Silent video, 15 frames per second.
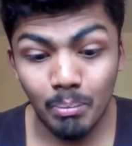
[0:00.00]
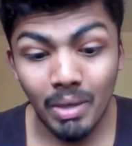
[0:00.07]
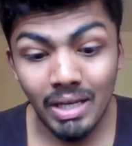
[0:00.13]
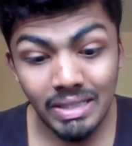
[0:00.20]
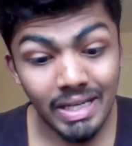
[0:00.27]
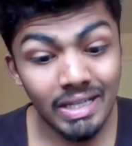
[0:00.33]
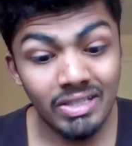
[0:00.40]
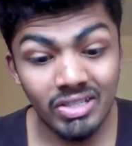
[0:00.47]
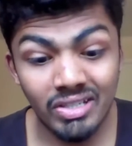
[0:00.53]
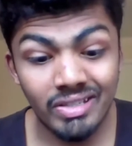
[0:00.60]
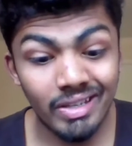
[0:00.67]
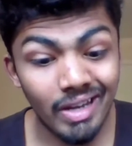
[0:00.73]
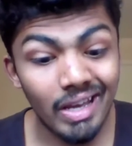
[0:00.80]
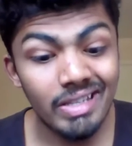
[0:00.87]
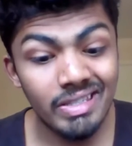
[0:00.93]
Beige actually
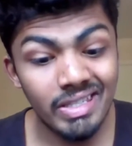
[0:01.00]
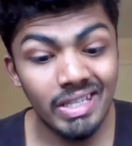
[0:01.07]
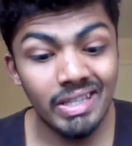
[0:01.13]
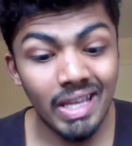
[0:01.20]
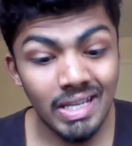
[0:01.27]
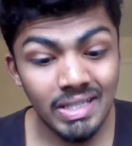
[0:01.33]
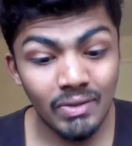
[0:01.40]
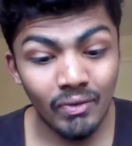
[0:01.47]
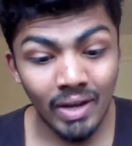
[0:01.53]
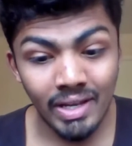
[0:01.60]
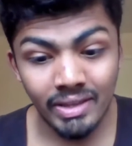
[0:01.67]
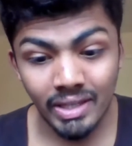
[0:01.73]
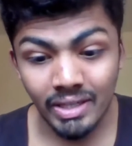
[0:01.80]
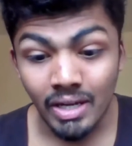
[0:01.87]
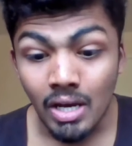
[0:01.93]
said, I see, that's
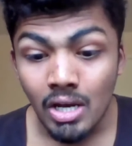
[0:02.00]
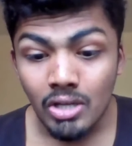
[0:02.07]
fine then.